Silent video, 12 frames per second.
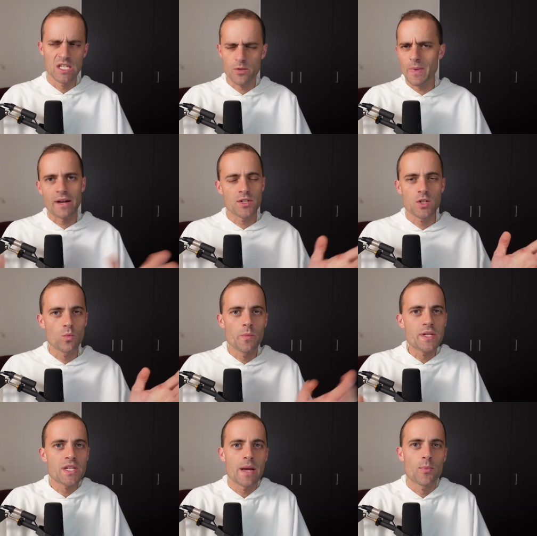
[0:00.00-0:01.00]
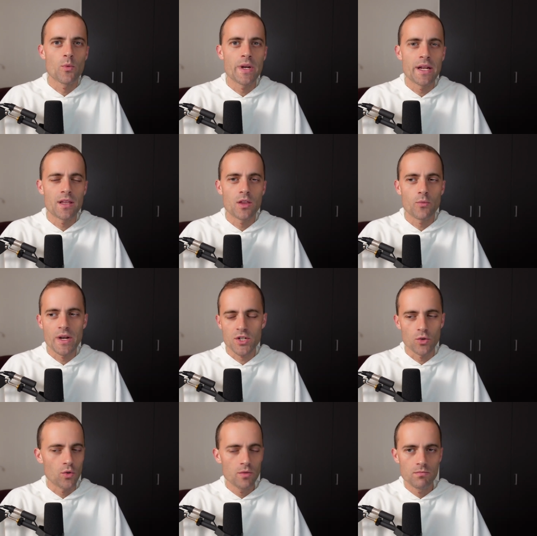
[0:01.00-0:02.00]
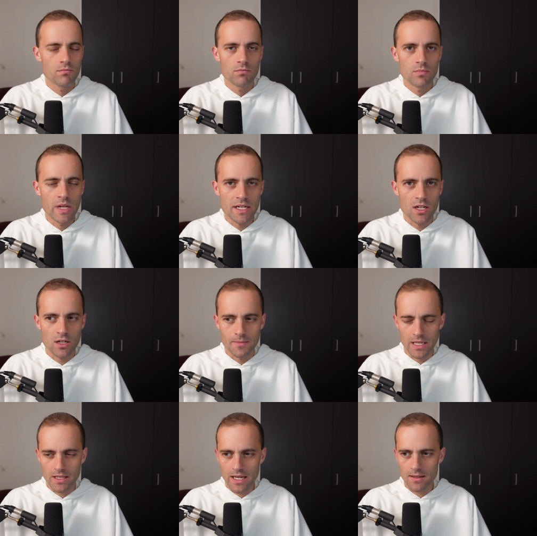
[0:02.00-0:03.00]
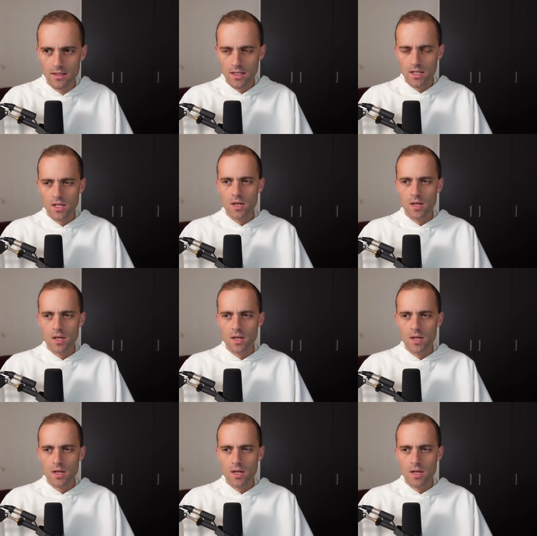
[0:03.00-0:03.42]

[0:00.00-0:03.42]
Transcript: spouses will be separated at the threshold not talking about that.